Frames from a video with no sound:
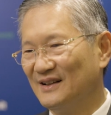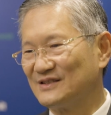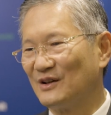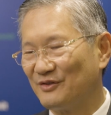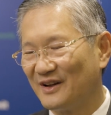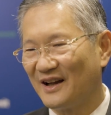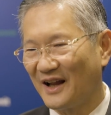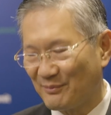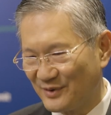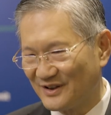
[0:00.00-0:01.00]
So we are
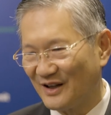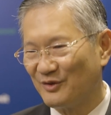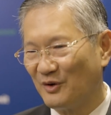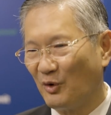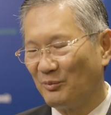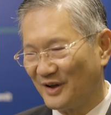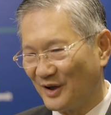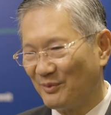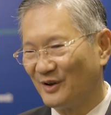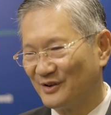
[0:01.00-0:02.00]
happy that we will be
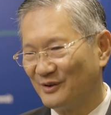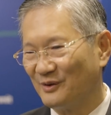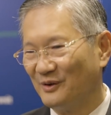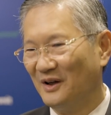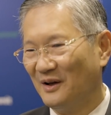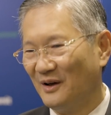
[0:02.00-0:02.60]
able to